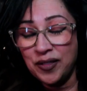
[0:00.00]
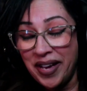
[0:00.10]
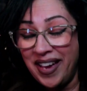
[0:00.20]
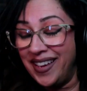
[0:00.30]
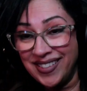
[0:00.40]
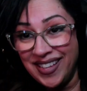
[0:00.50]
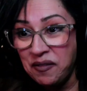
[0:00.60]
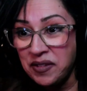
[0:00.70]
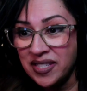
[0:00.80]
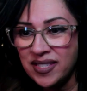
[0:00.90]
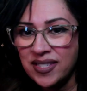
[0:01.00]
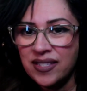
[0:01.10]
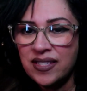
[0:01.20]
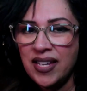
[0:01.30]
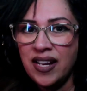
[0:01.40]
okay. That was
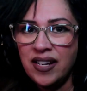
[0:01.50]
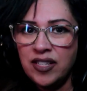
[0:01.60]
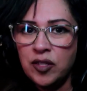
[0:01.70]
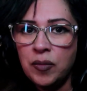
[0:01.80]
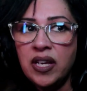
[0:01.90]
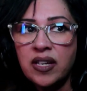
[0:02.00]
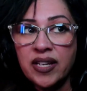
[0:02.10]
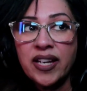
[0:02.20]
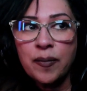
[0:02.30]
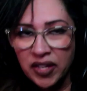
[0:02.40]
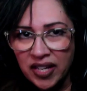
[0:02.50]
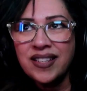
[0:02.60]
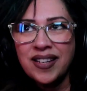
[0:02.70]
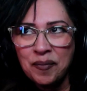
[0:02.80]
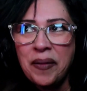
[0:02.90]
insanity to me, because I kept
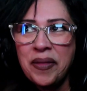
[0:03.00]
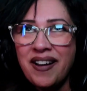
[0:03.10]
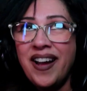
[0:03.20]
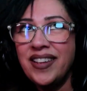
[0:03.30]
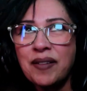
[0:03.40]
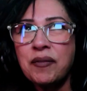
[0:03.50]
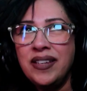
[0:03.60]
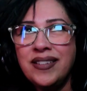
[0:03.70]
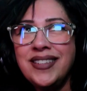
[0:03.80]
thinking about the guy like me.